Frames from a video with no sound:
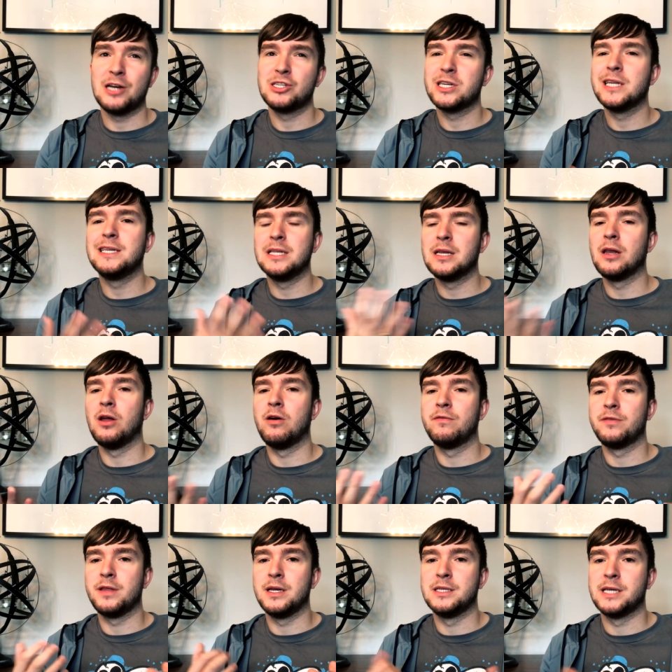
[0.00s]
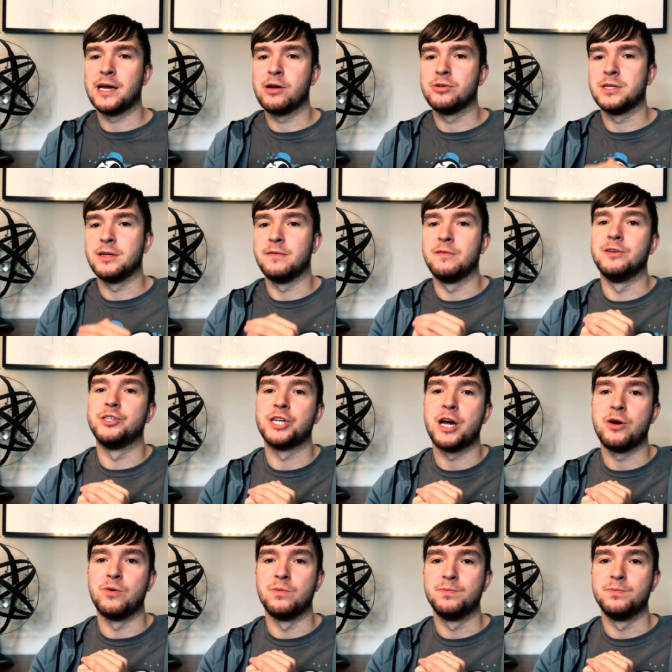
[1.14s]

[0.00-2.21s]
actually did a lot for the integrity of the show.